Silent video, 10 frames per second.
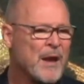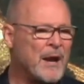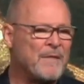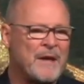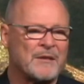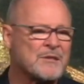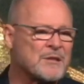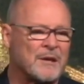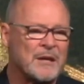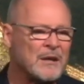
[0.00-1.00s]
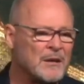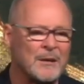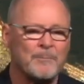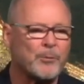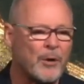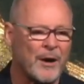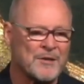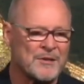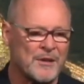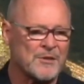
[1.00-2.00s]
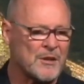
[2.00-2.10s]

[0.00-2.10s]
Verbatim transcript: And that's the healing process.